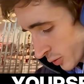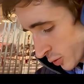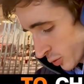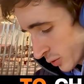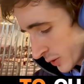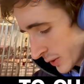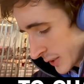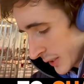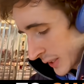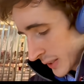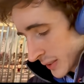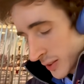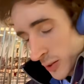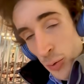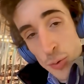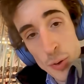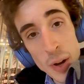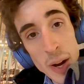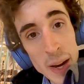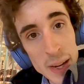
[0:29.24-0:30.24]
or to
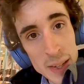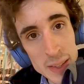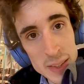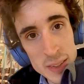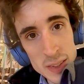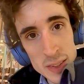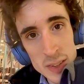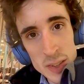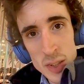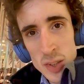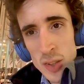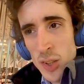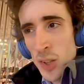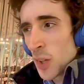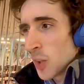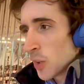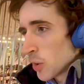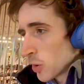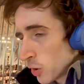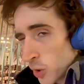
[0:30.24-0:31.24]
change files.
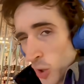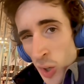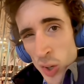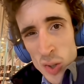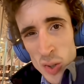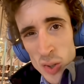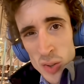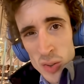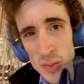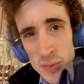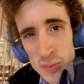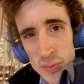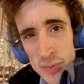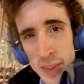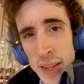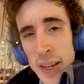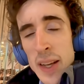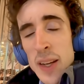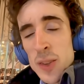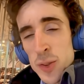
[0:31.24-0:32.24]
No,
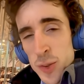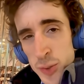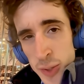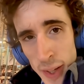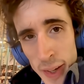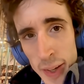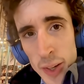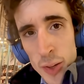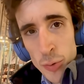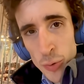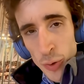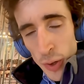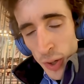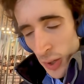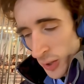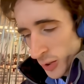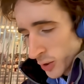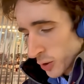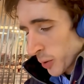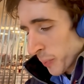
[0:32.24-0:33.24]
think
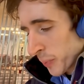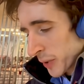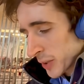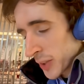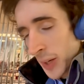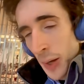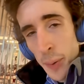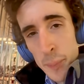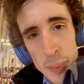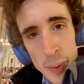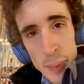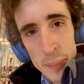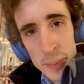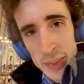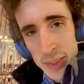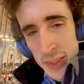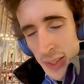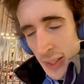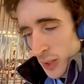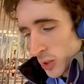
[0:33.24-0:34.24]
first about the
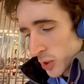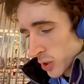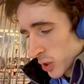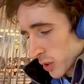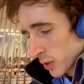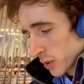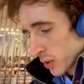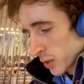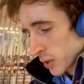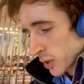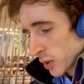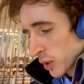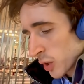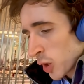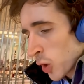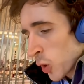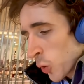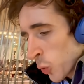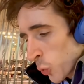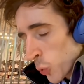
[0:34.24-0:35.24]
implementation.
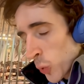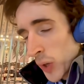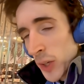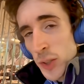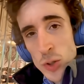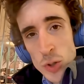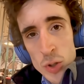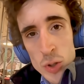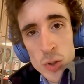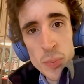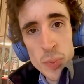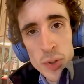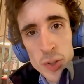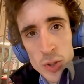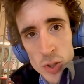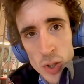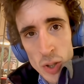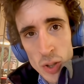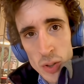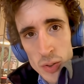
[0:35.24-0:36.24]
What should be
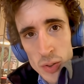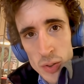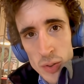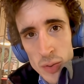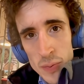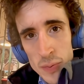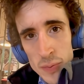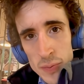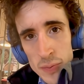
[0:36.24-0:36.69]
done?